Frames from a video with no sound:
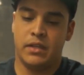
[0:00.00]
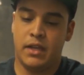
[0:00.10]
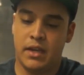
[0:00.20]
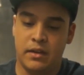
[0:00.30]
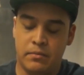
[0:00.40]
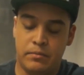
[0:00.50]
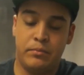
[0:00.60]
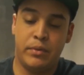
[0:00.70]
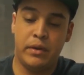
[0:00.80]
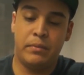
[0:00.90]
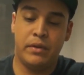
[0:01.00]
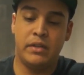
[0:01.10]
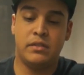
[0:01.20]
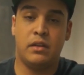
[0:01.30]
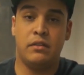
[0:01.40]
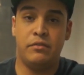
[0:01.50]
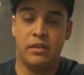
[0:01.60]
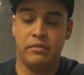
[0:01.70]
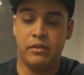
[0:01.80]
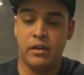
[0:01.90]
Again, pretty solid
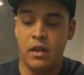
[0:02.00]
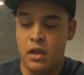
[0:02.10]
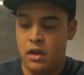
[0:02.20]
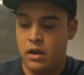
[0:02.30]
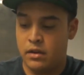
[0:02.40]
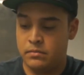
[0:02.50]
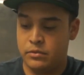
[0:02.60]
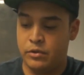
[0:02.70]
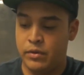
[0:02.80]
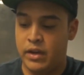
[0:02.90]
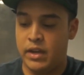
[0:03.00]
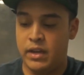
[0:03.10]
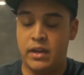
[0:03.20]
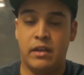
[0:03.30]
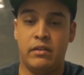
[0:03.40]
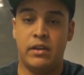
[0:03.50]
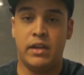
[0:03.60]
flavor. Great inhale and